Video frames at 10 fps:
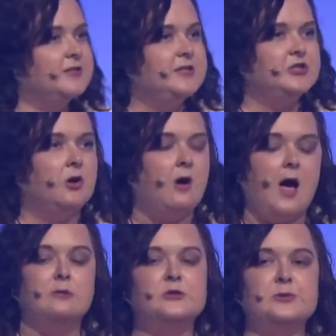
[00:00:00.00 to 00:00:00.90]
is digital
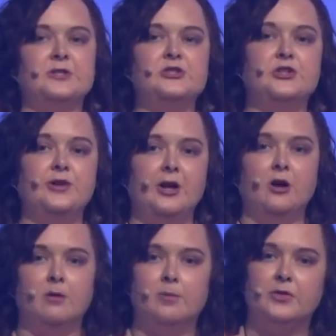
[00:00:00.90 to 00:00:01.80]
commerce potential
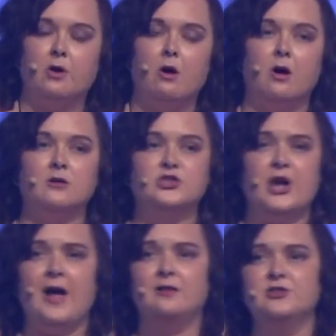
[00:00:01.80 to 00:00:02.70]
here, but there are
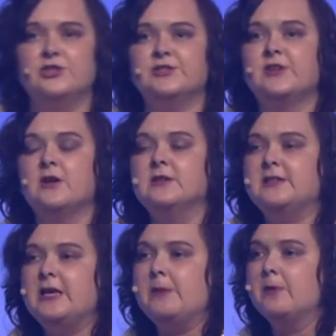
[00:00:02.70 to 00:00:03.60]
challenges to
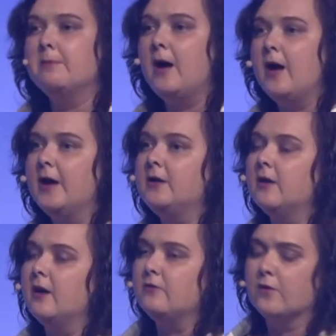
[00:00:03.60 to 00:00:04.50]
keep in mind
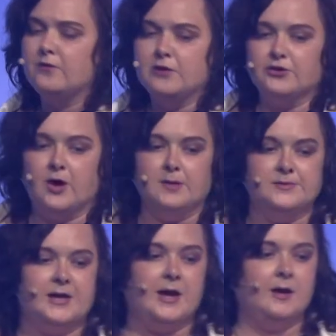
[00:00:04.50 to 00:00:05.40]
uh, for future
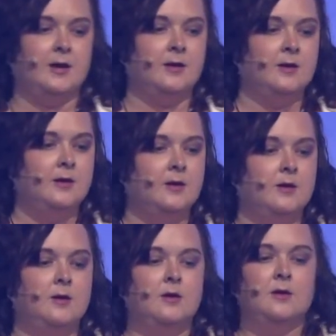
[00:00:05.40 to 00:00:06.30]
uptake.
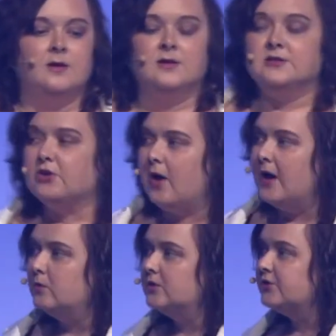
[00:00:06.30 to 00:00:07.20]
So
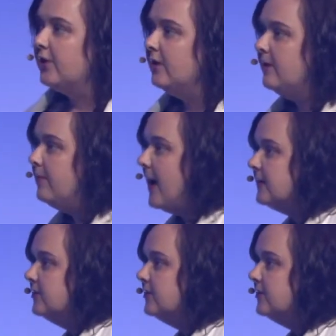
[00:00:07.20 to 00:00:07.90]
I will turn it back